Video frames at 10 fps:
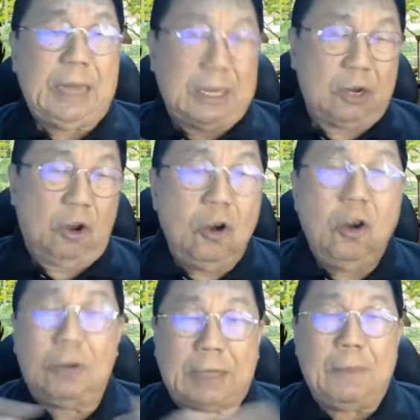That's a long,
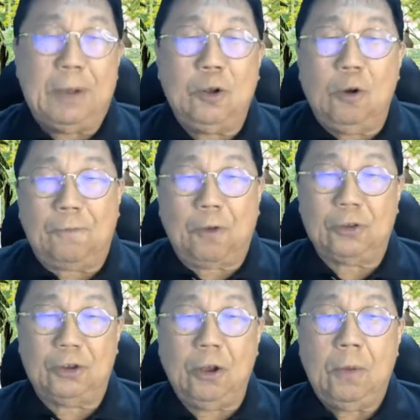long time ago, of course,
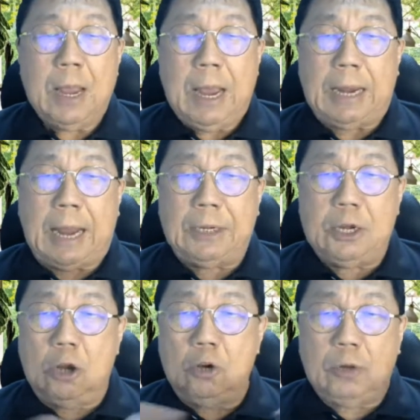And I did
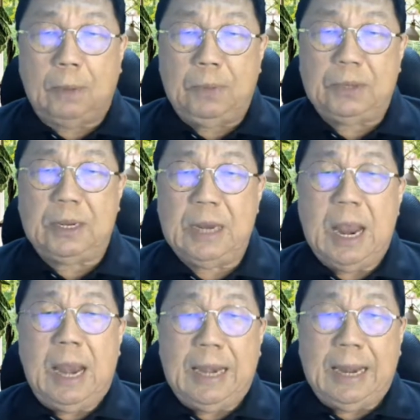not do the business
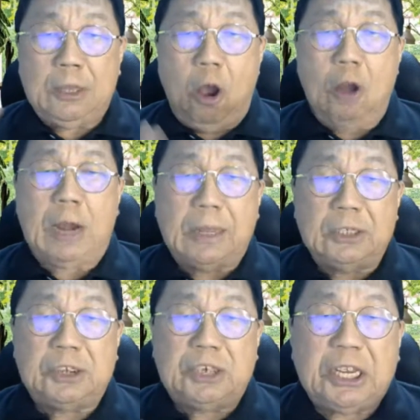later on until
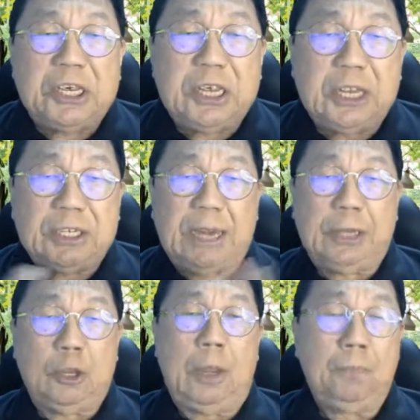6 years
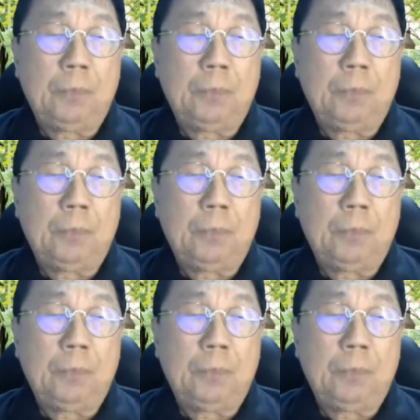later.